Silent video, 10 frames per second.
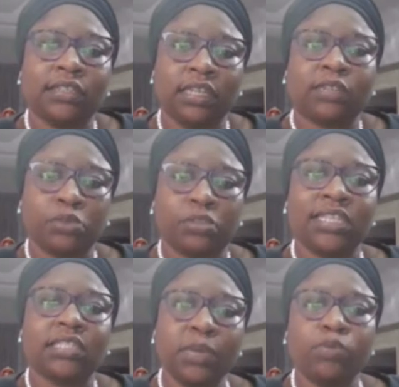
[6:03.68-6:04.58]
trustee
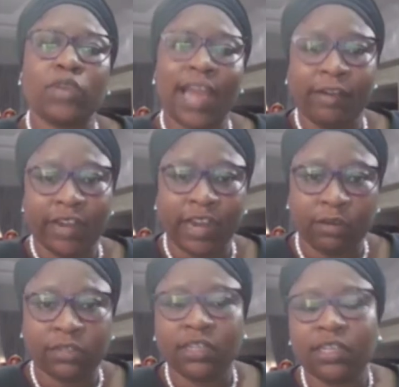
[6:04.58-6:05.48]
is able to
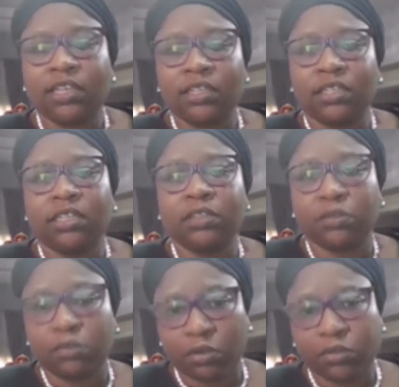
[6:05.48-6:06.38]
carry out the
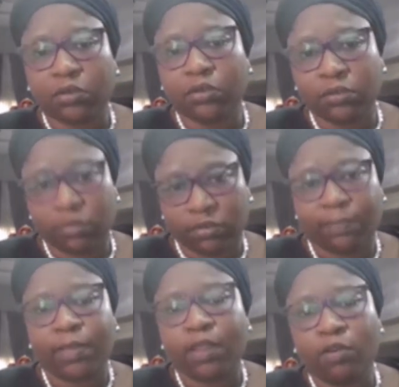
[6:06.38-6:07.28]
instructions
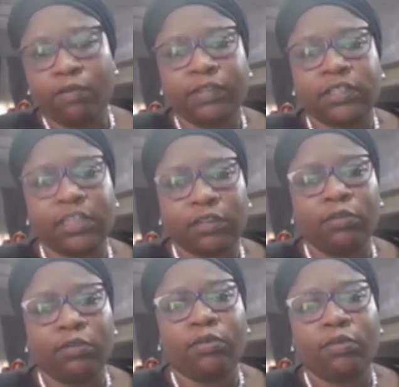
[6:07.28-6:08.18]
of the
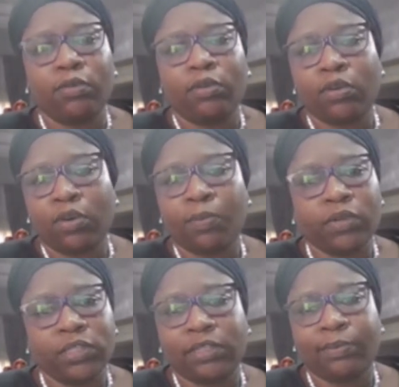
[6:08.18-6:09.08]
settlor upon
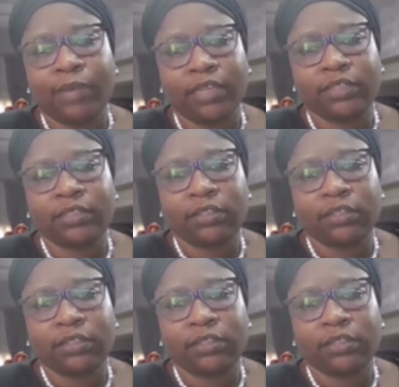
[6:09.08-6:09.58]
his demise.